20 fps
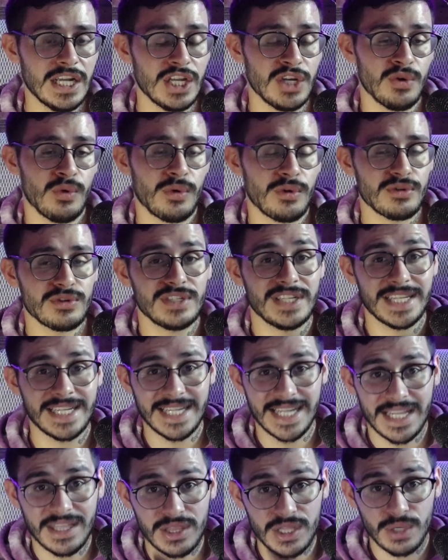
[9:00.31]
in order to
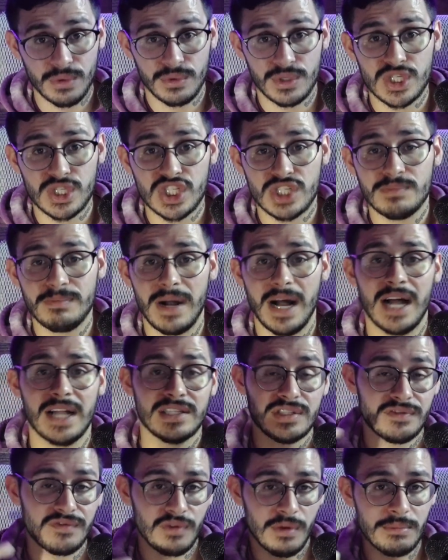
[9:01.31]
get the
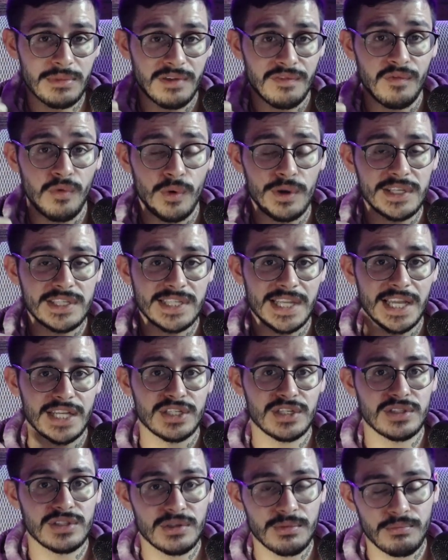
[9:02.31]
response from the voice
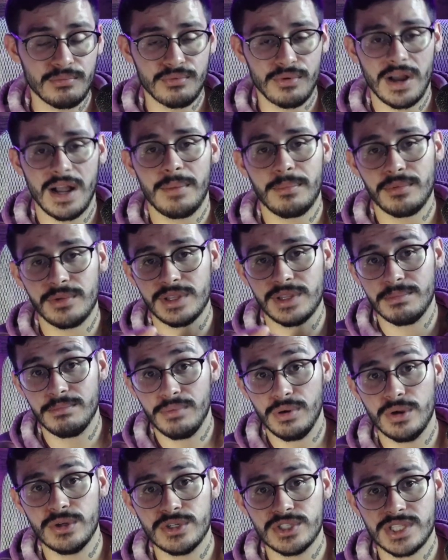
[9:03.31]
agent to properly
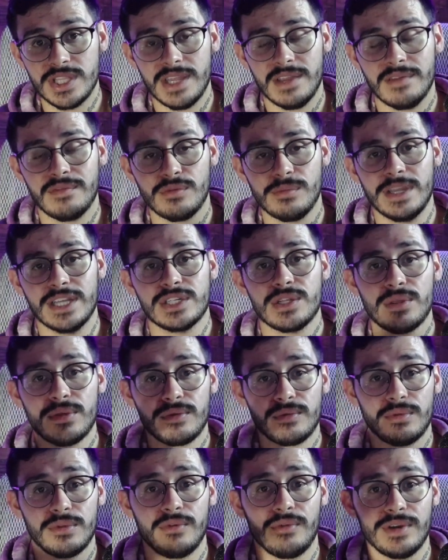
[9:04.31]
push the information
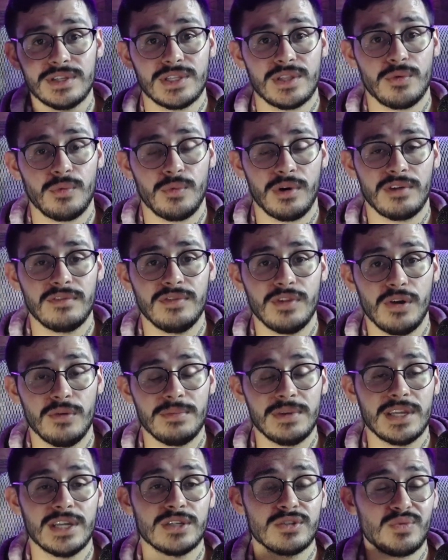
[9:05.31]
through the rest of the
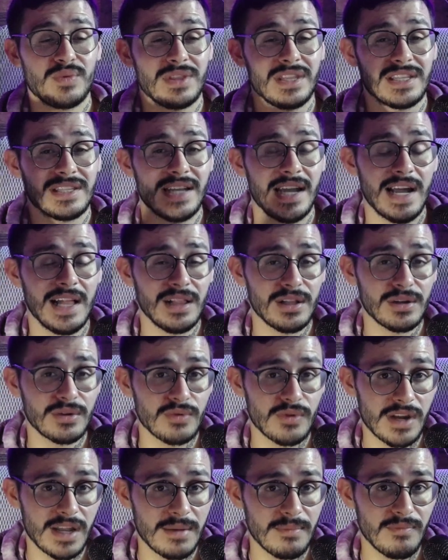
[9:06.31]
workflow. Because with the
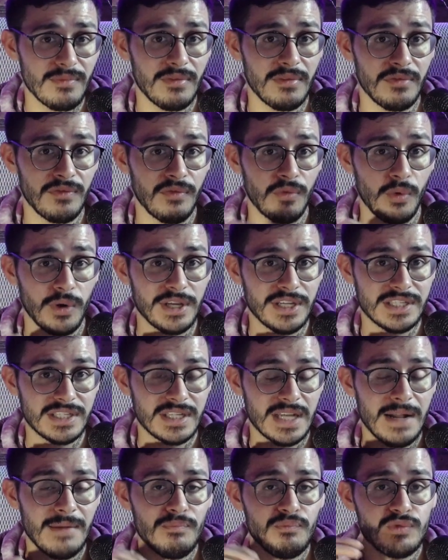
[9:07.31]
Telegram
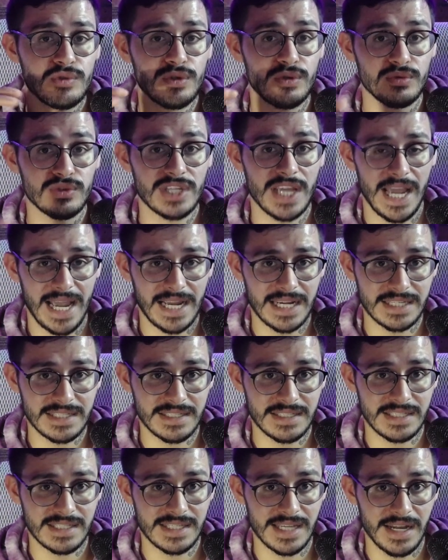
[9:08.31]
voice to
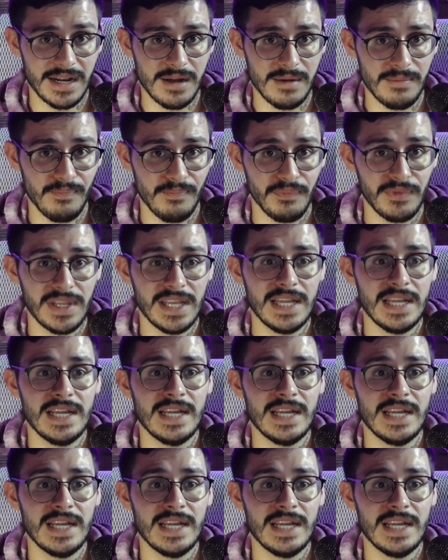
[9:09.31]
text setup,